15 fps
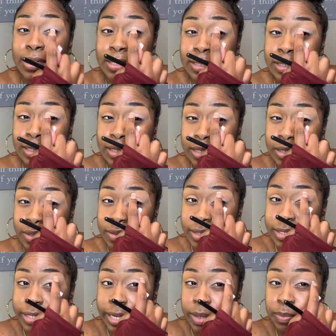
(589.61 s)
Still the
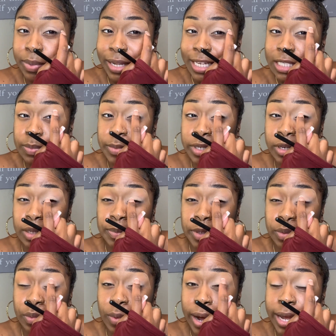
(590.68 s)
same placement, gonna be
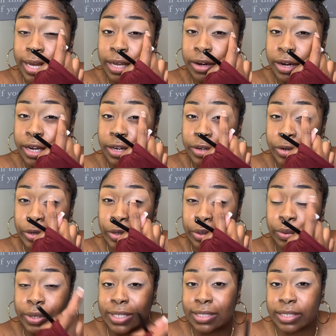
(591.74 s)
right here in your
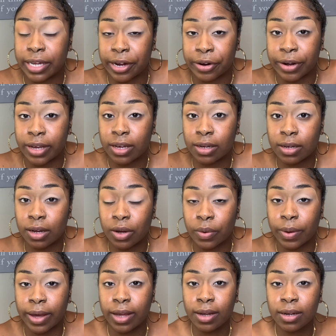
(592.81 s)
crease area,
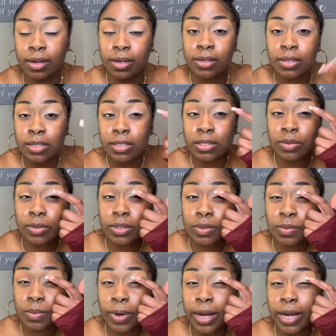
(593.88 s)
okay? So it's
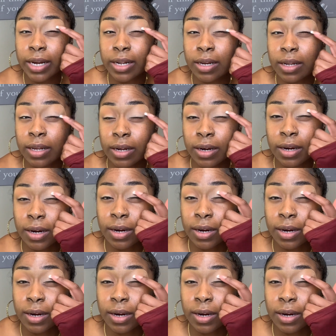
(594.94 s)
right in here.